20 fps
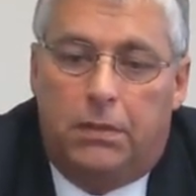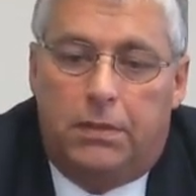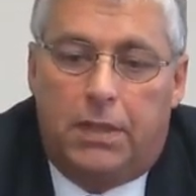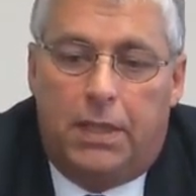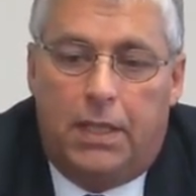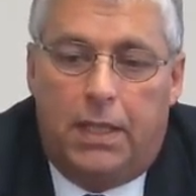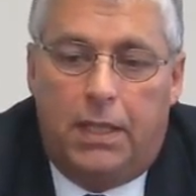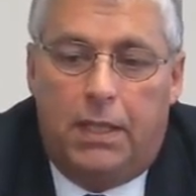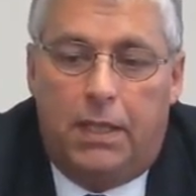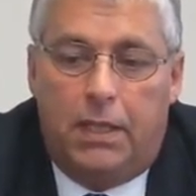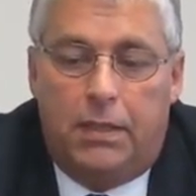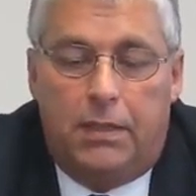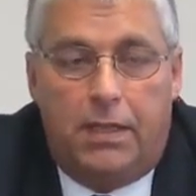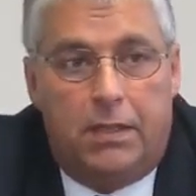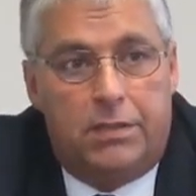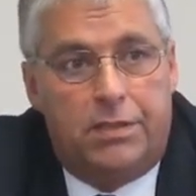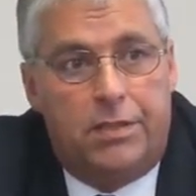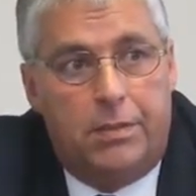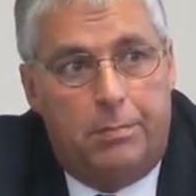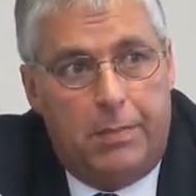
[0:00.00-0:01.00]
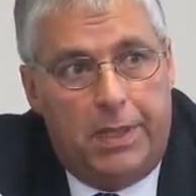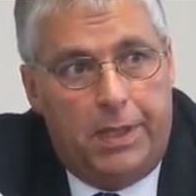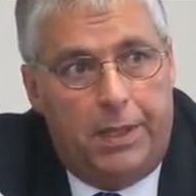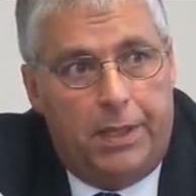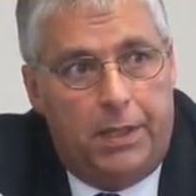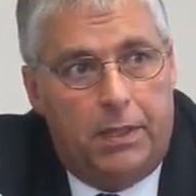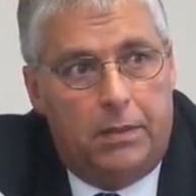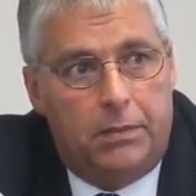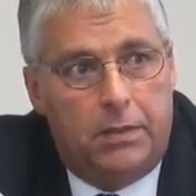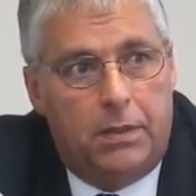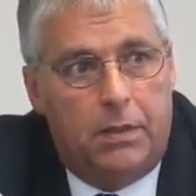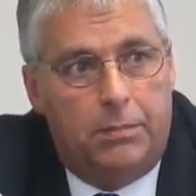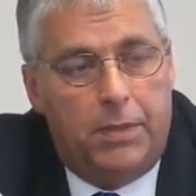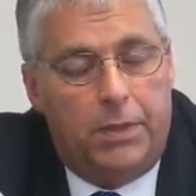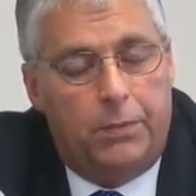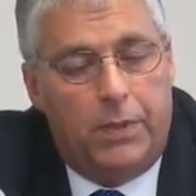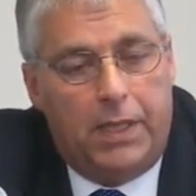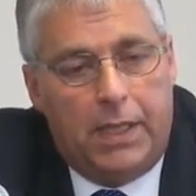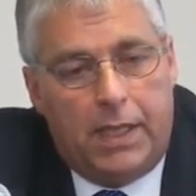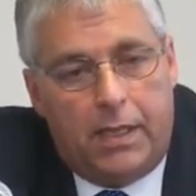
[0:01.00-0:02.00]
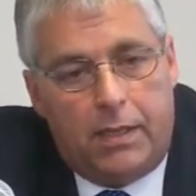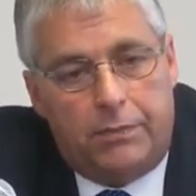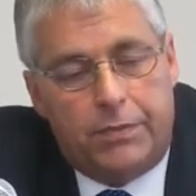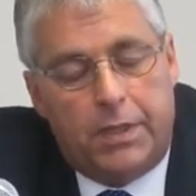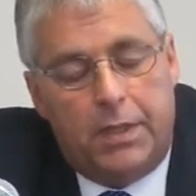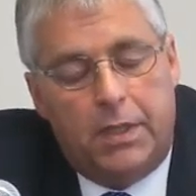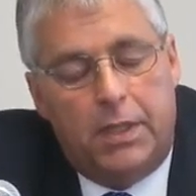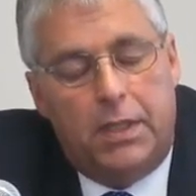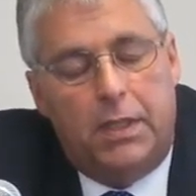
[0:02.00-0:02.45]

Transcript: okay, and that's the media. I mean, we have